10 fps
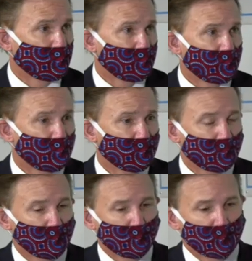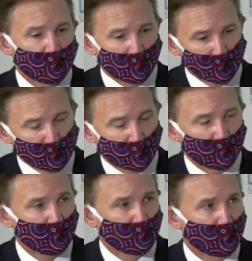And then uh, when it comes
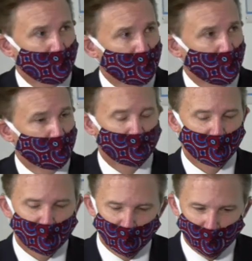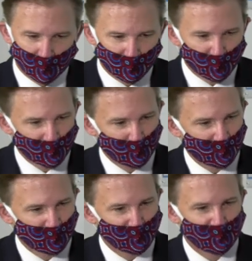time to go to the polls, make sure if you're going to
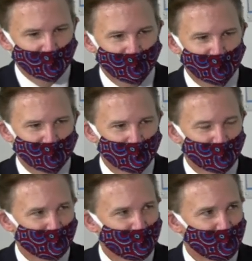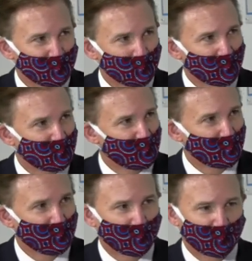be 18 in December of this year, make
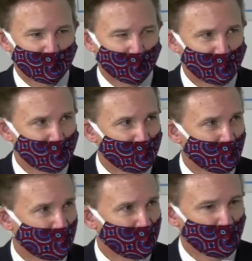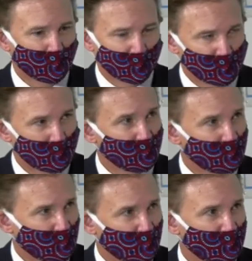sure you know how to register to vote and you register as soon